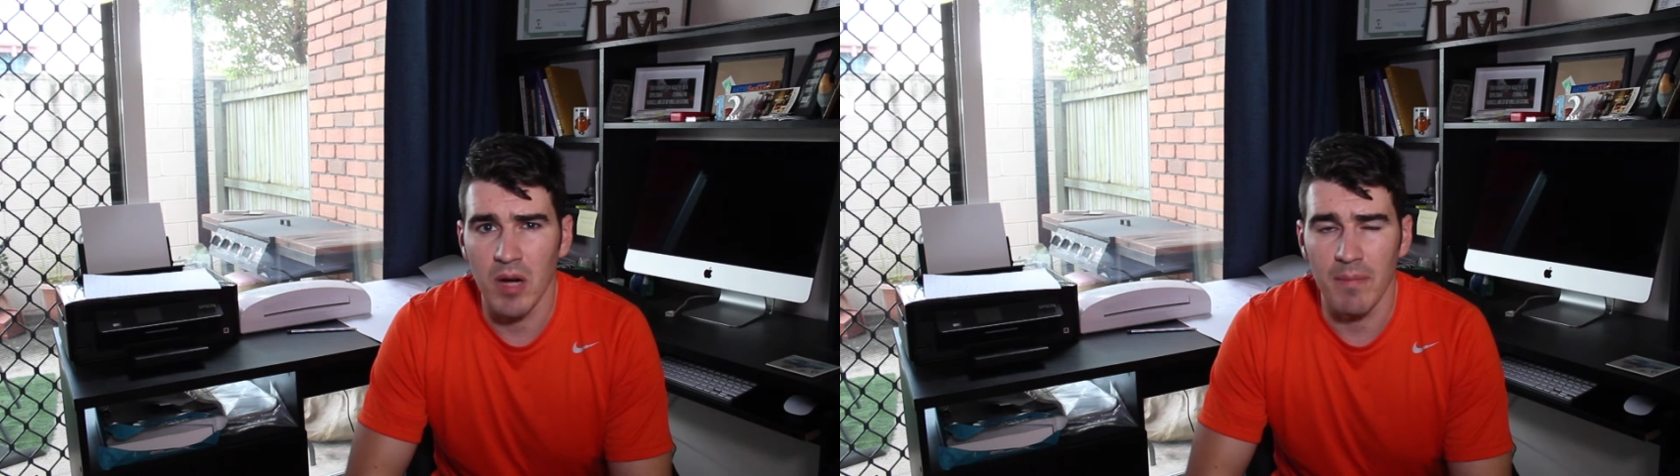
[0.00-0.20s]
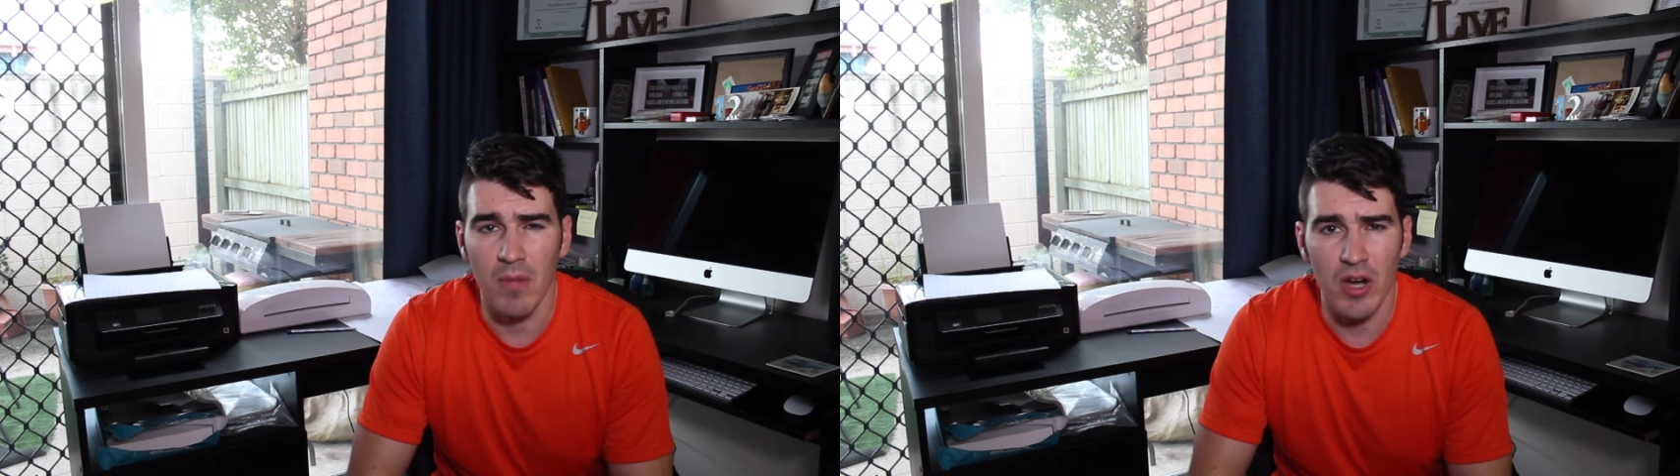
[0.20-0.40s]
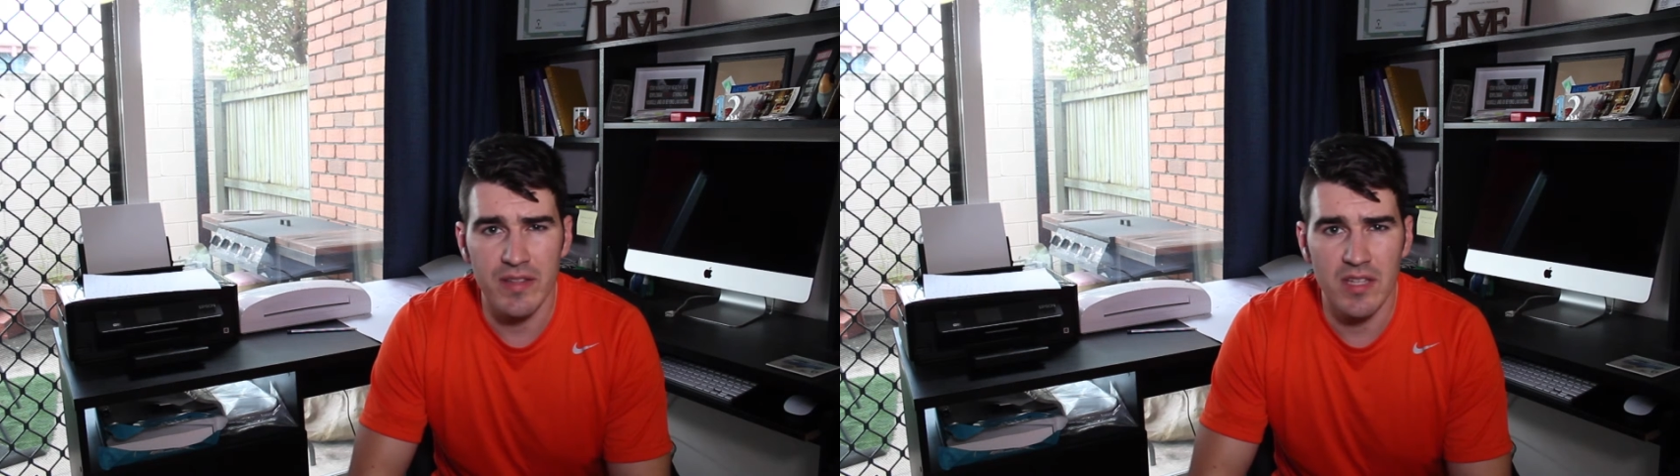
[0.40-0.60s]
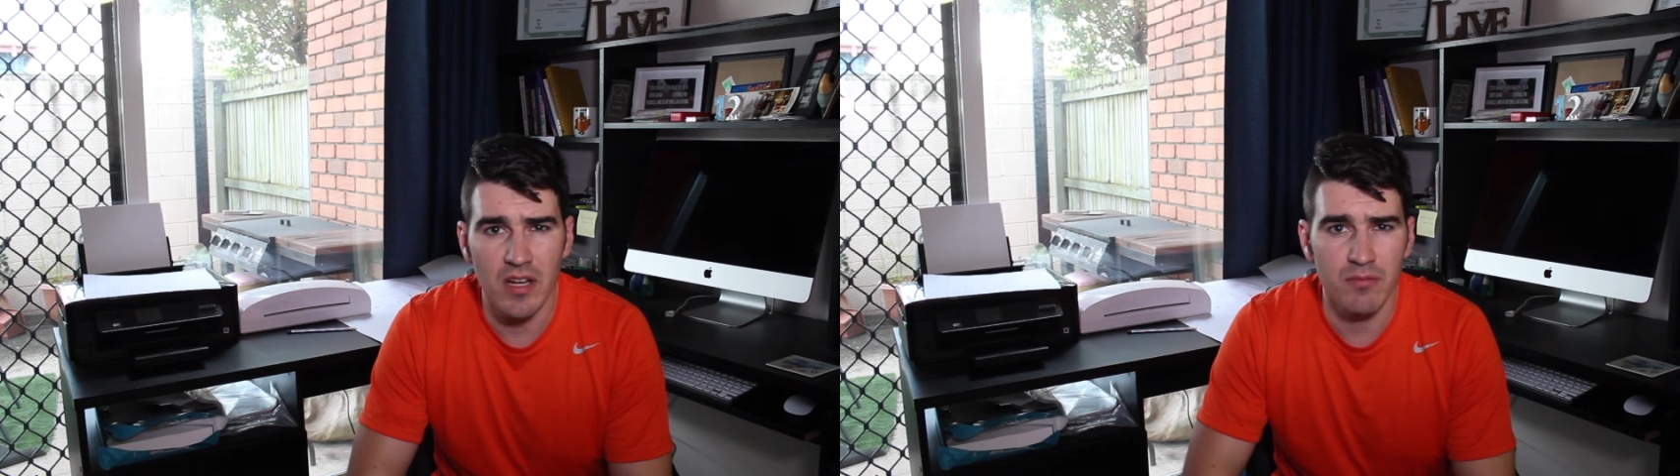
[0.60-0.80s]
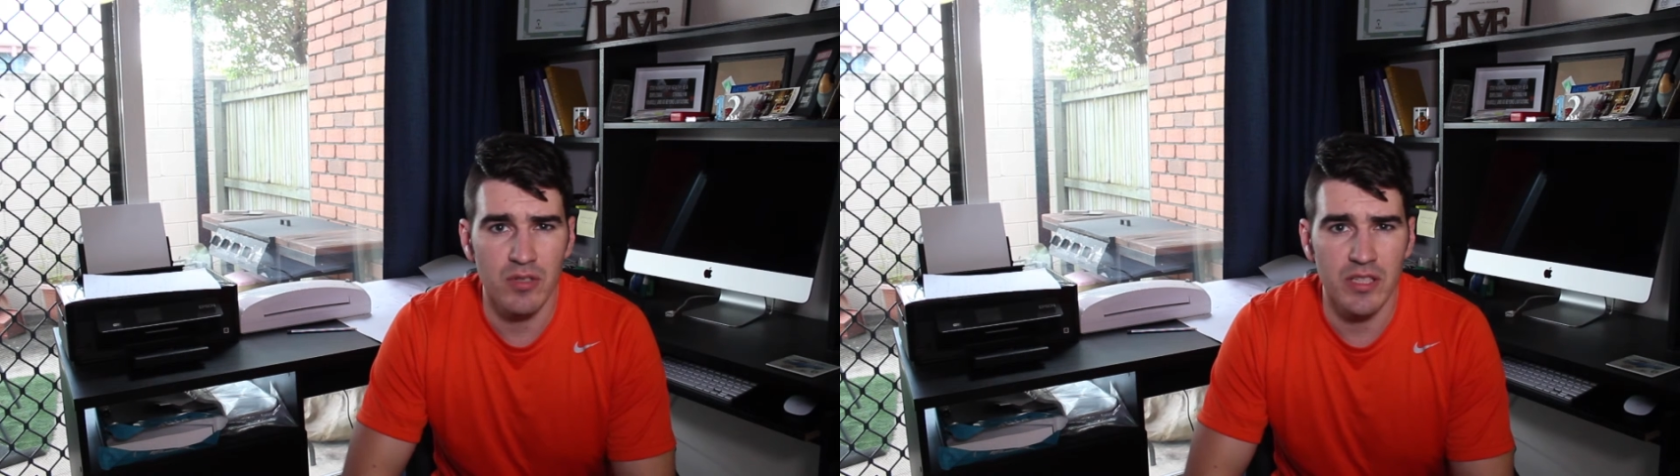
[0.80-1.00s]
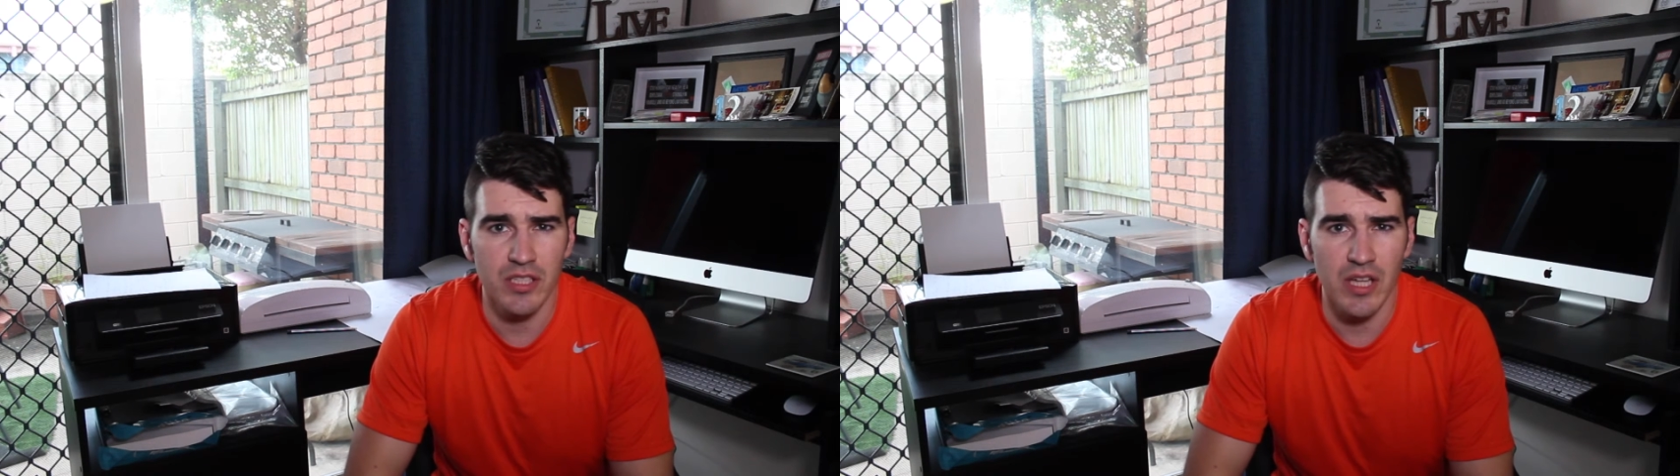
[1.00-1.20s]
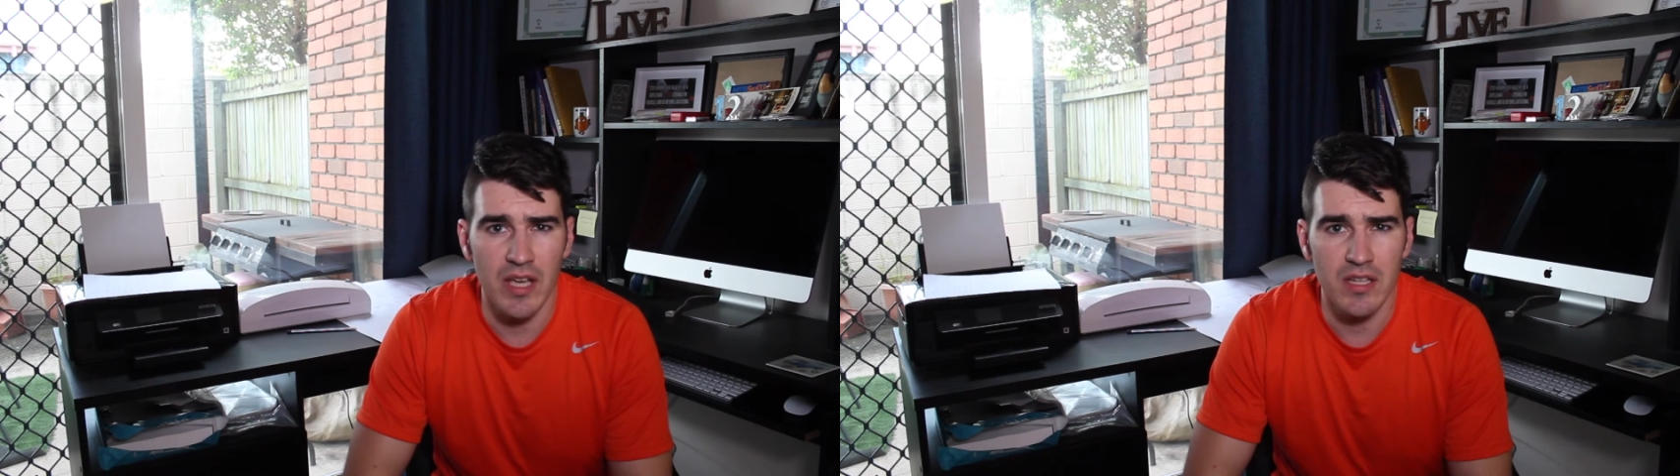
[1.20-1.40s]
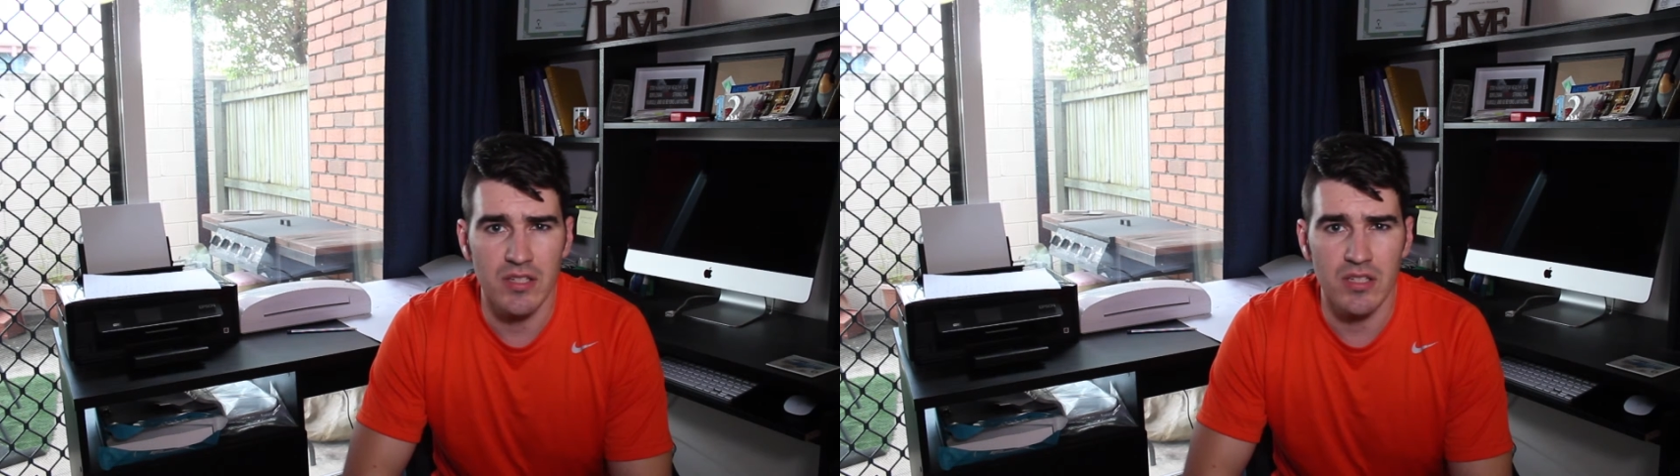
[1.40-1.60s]
my mindset. I've really
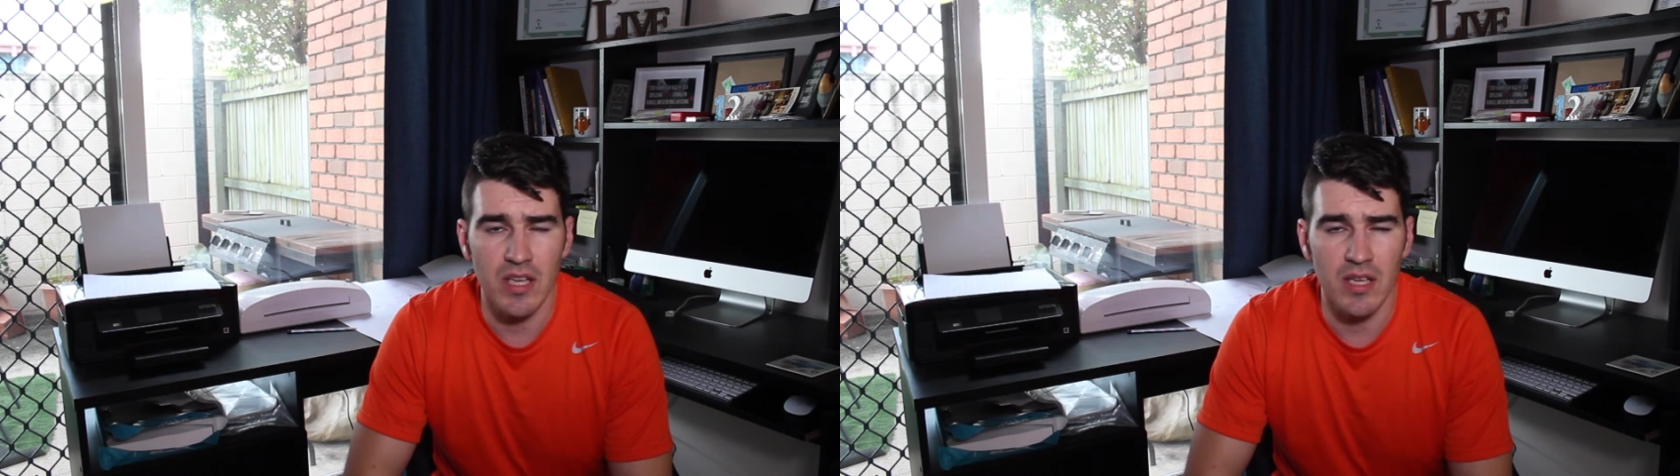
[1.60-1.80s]
changed